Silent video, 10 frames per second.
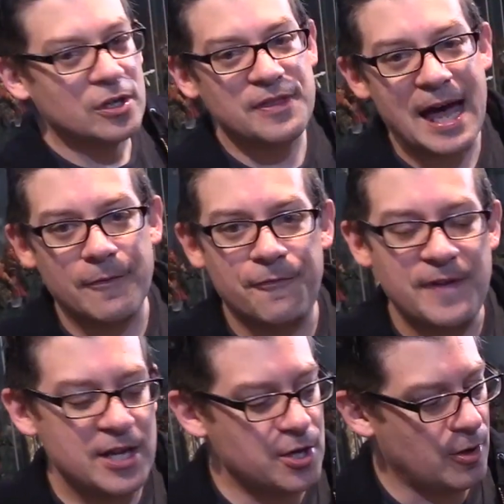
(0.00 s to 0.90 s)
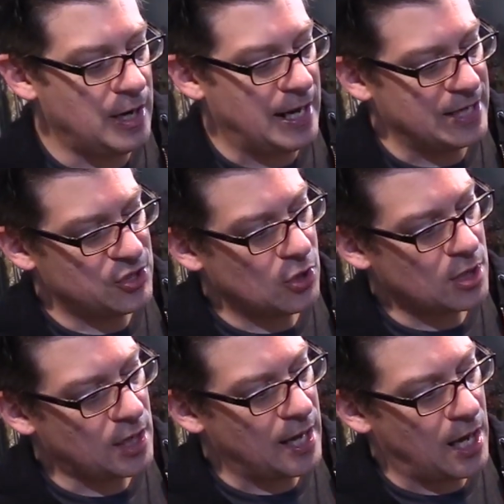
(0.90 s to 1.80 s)
that figure and I
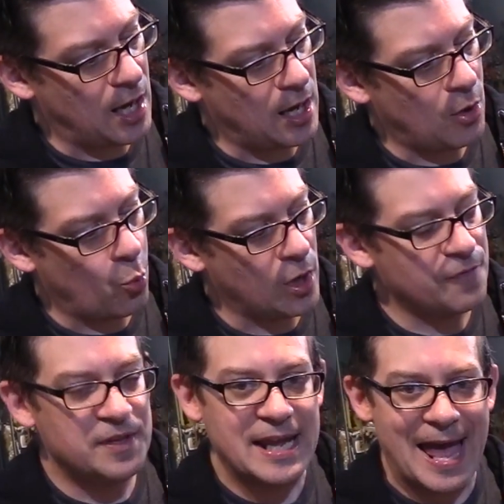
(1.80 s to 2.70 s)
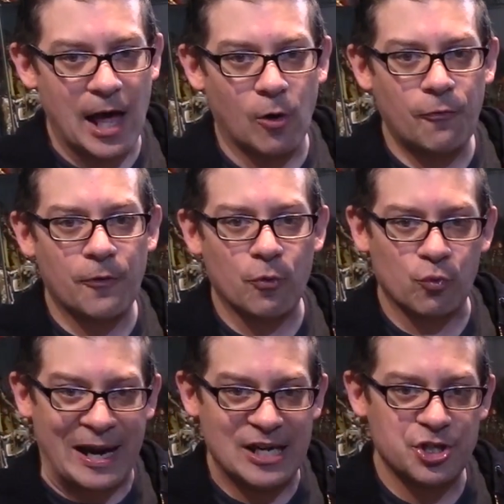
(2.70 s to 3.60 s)
took one of the Elf
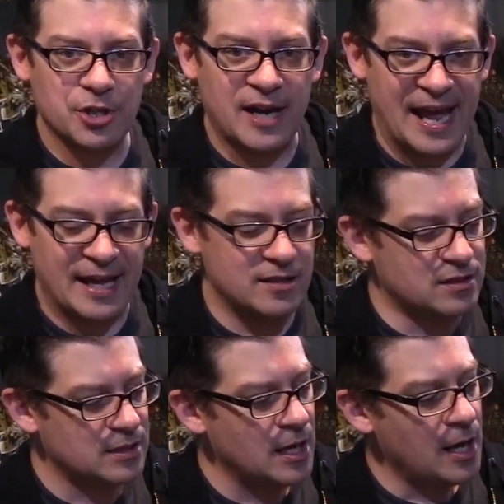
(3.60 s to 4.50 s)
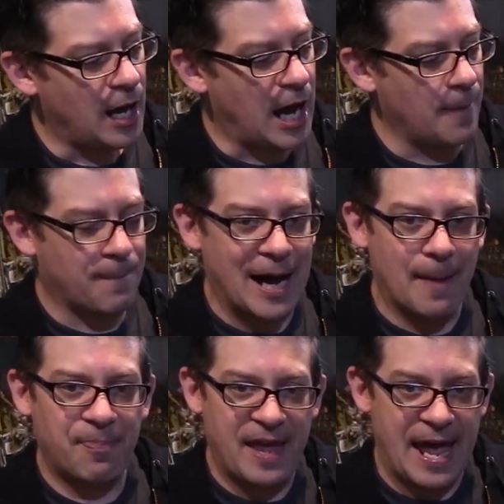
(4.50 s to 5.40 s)
Ranger heads. I
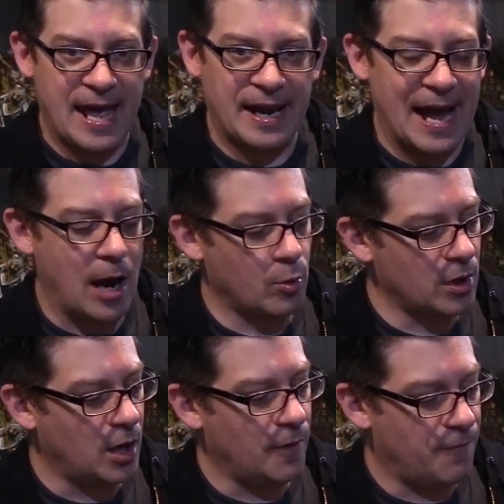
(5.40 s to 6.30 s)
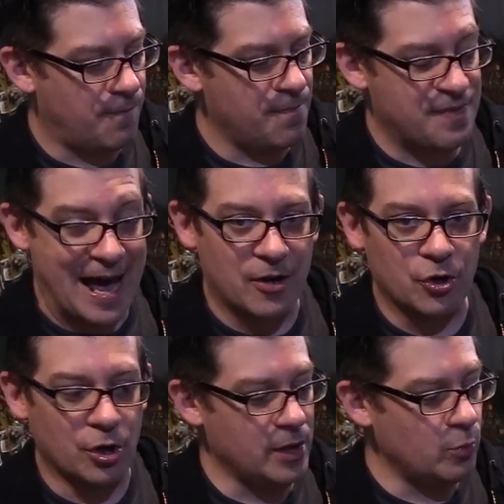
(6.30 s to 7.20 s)
popped the head out of that
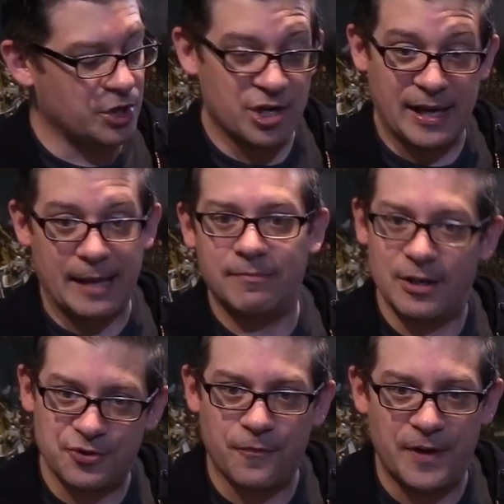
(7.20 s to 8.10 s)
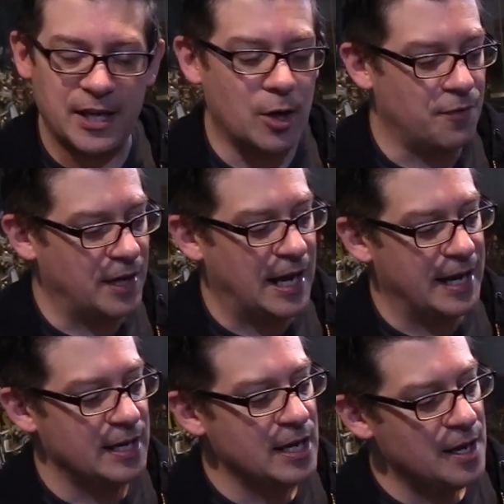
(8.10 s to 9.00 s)
hood, which again, there's a video that
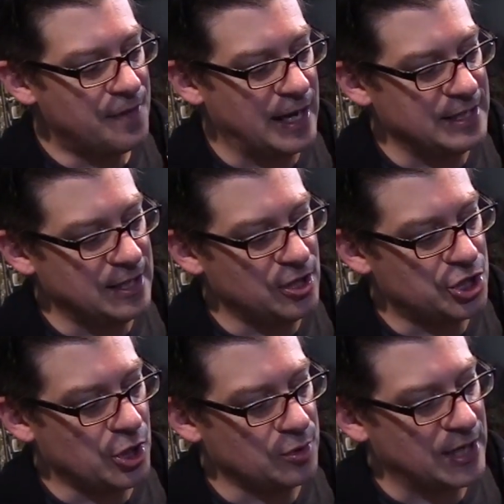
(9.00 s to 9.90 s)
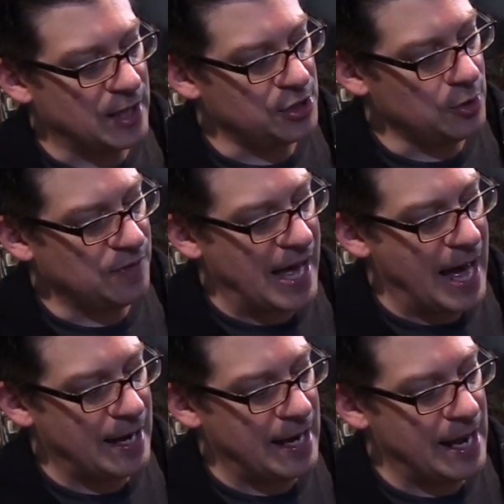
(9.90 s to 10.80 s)
I did that shows how to do
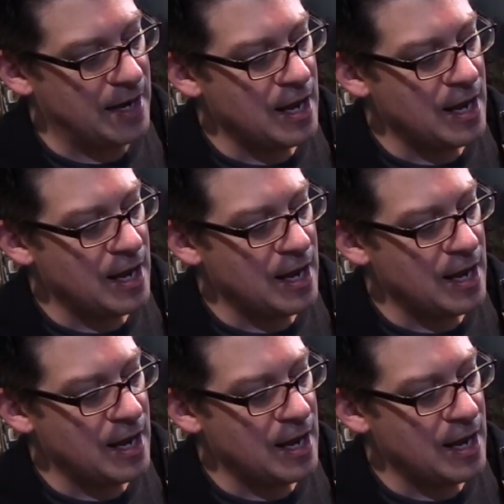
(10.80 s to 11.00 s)
that. And